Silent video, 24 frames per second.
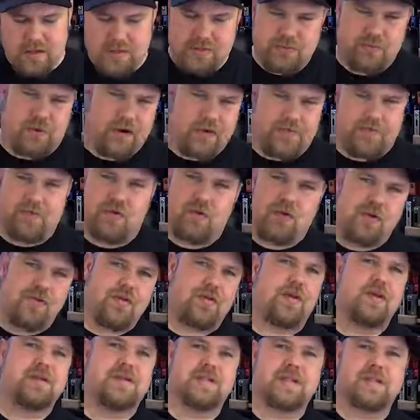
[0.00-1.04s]
24 or
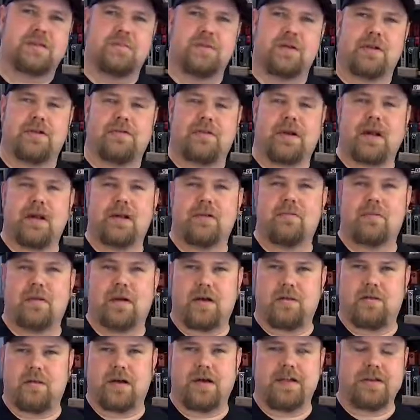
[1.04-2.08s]
36 milligram
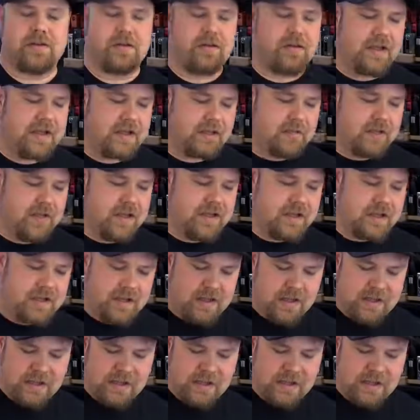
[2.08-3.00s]
regular liquid.